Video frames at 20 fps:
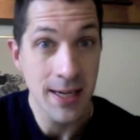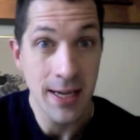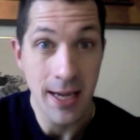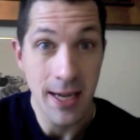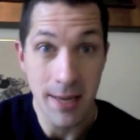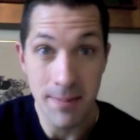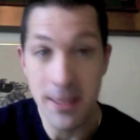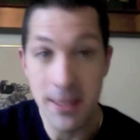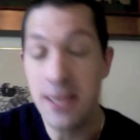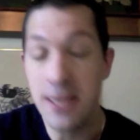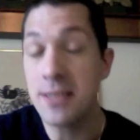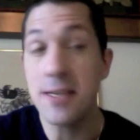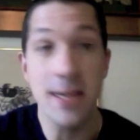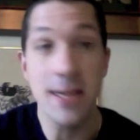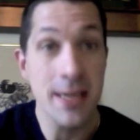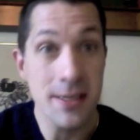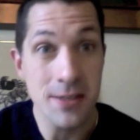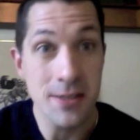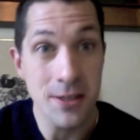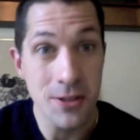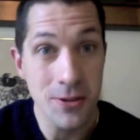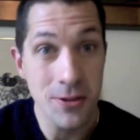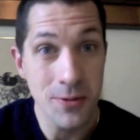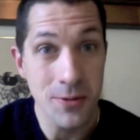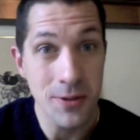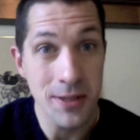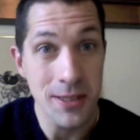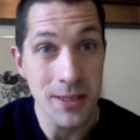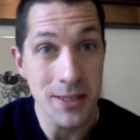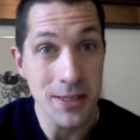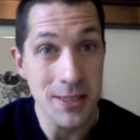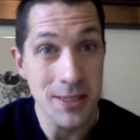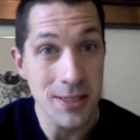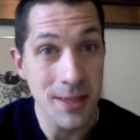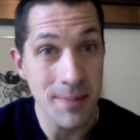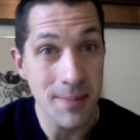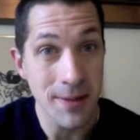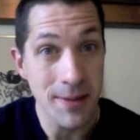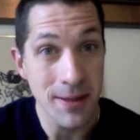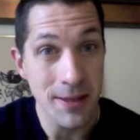And because it has to do with this, it's
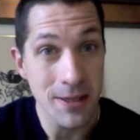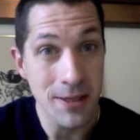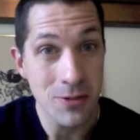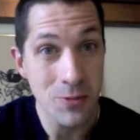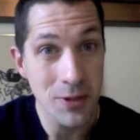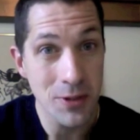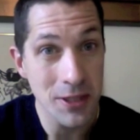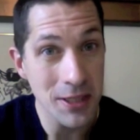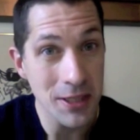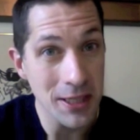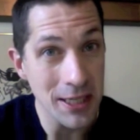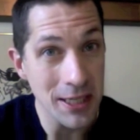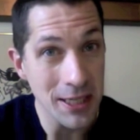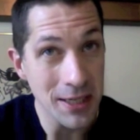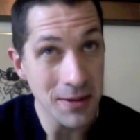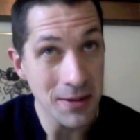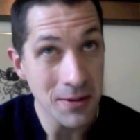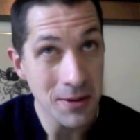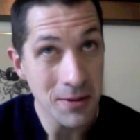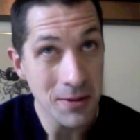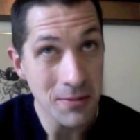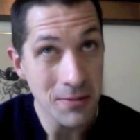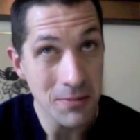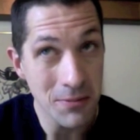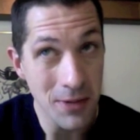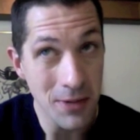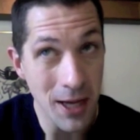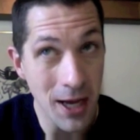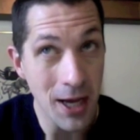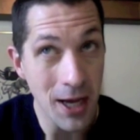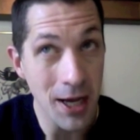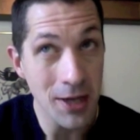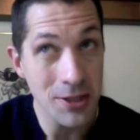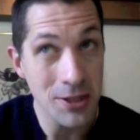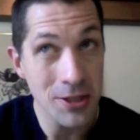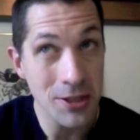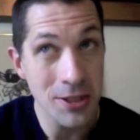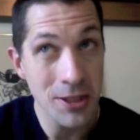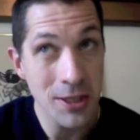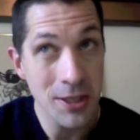something that's really not,